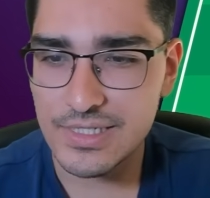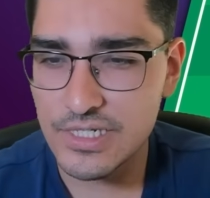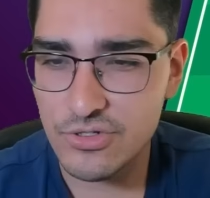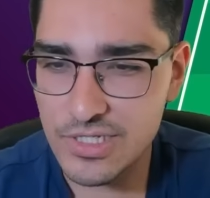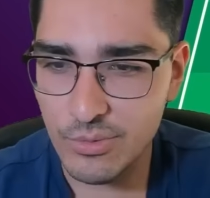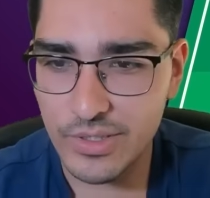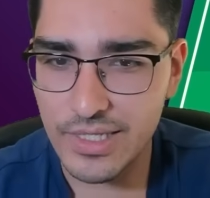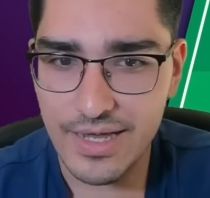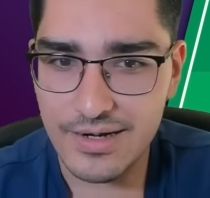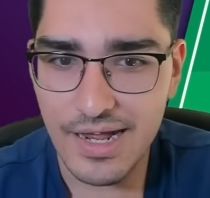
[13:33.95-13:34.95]
He's just someone
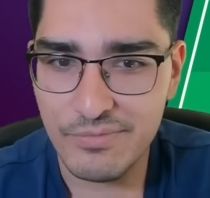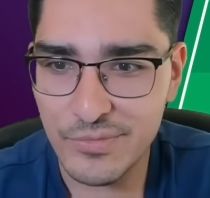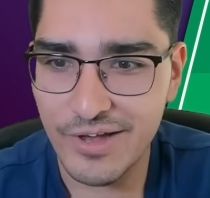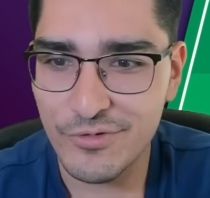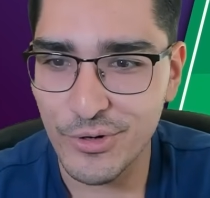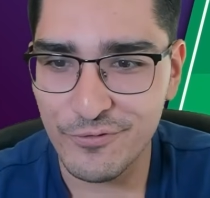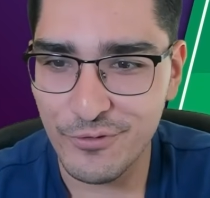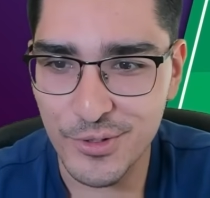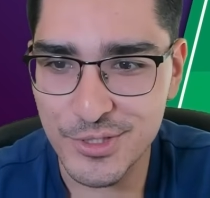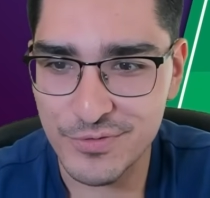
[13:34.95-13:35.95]
that I've gone
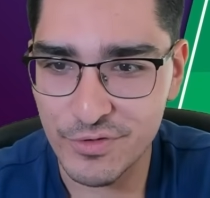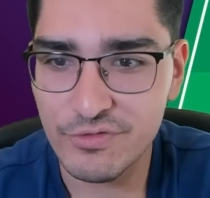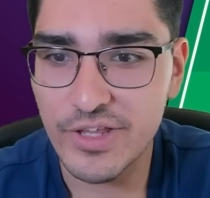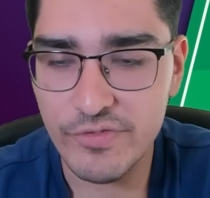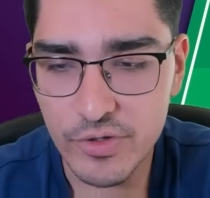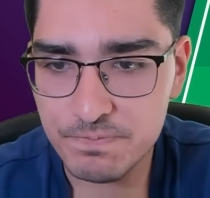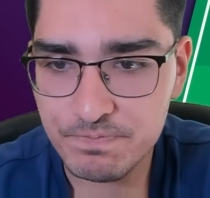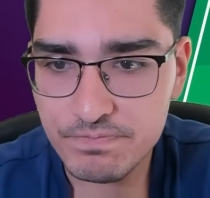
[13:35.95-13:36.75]
for just for flavor.